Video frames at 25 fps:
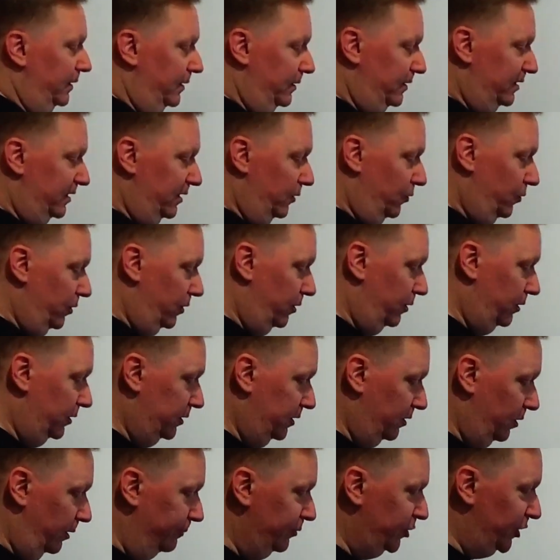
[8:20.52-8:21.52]
a
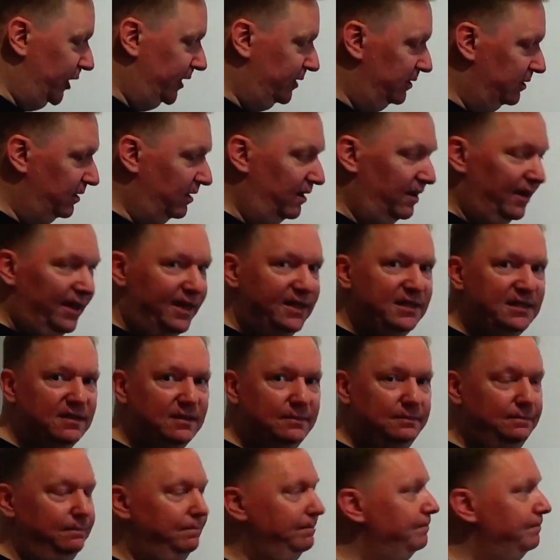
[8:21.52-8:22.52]
so-called object class,